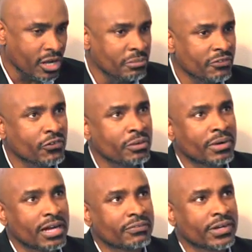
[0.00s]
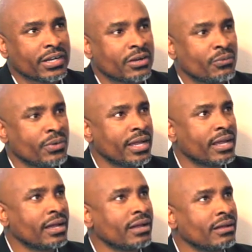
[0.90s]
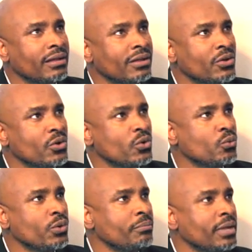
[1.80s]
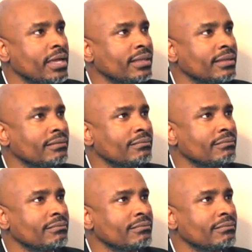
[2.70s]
Coming from Africa, where women